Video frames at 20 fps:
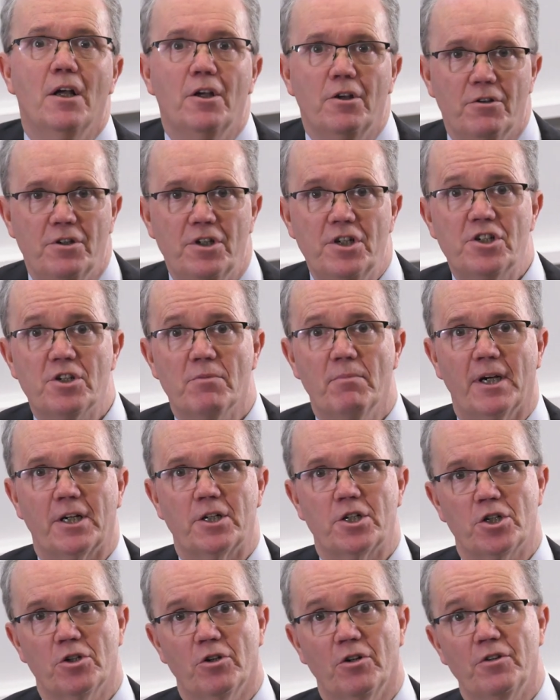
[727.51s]
You need to
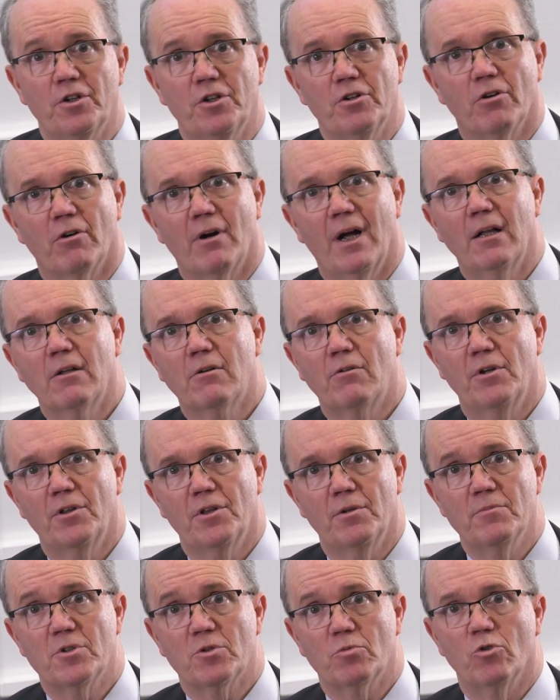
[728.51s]
make sure that your
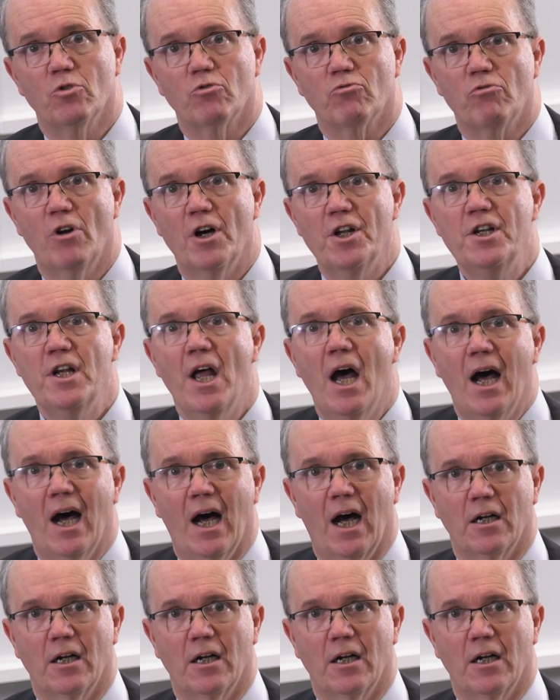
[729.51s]
algorithms will run